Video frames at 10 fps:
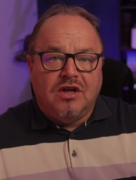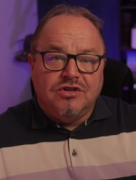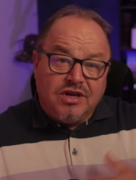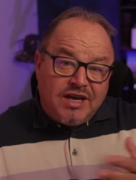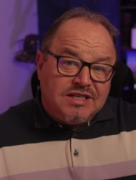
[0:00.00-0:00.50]

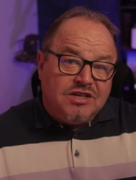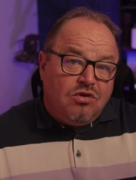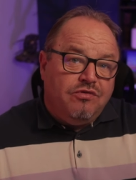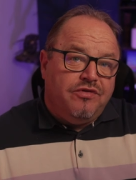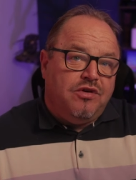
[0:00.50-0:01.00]
So here's an
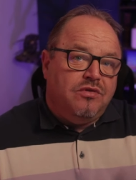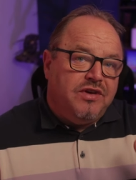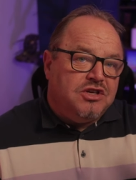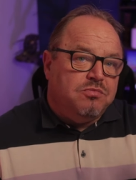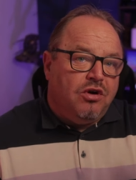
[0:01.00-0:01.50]
overview of
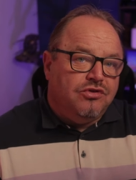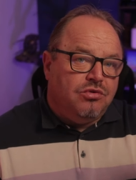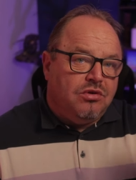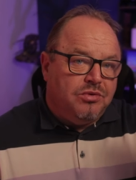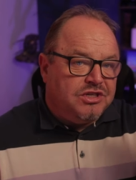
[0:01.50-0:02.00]
each
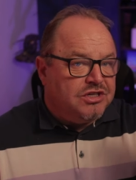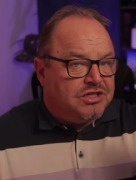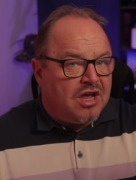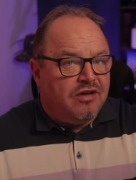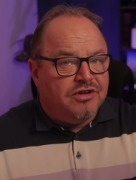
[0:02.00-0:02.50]
module which
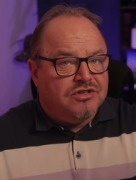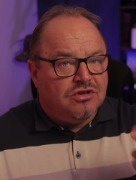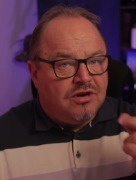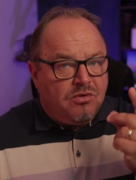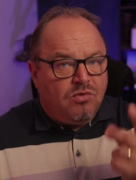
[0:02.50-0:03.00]
is covered.
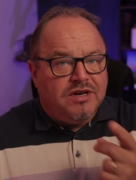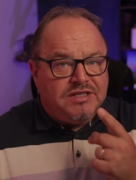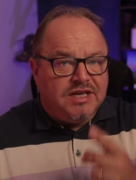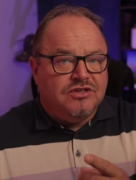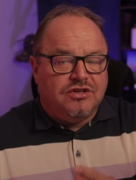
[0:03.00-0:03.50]
So number one
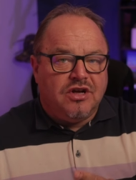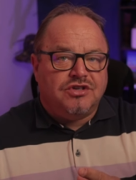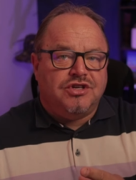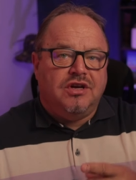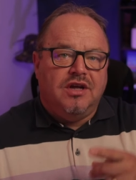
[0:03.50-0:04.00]
is the
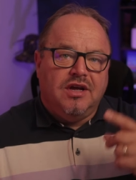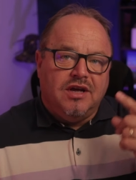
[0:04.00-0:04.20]
introduction.